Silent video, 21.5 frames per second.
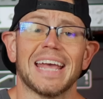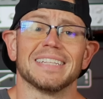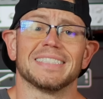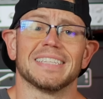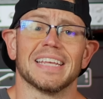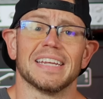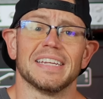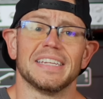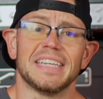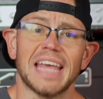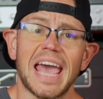
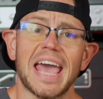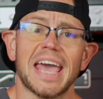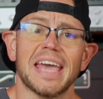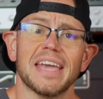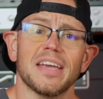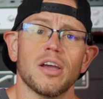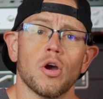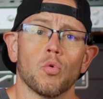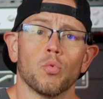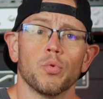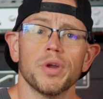and
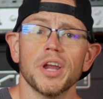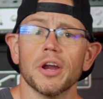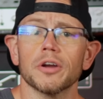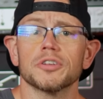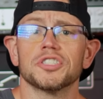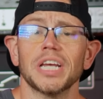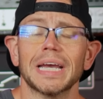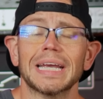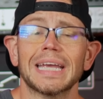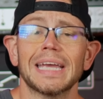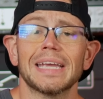today we are
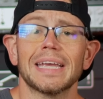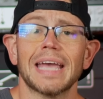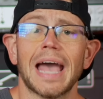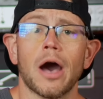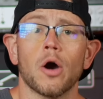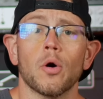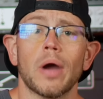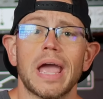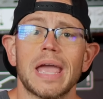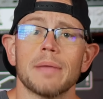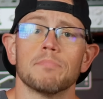checking
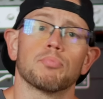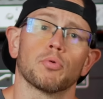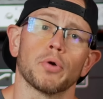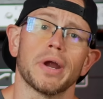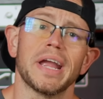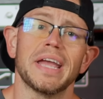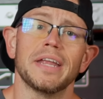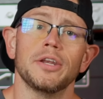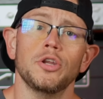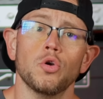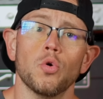out a
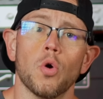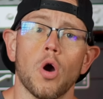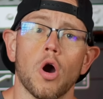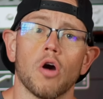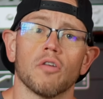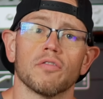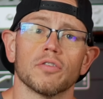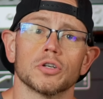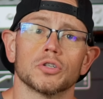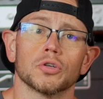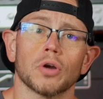brand new
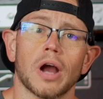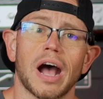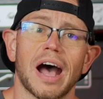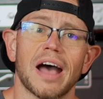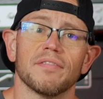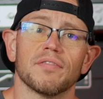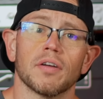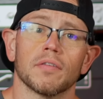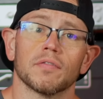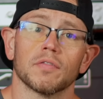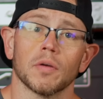
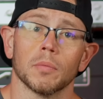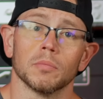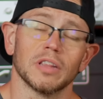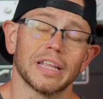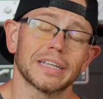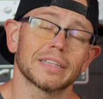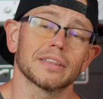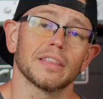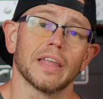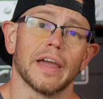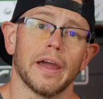overdrive from
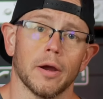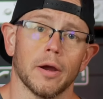Lick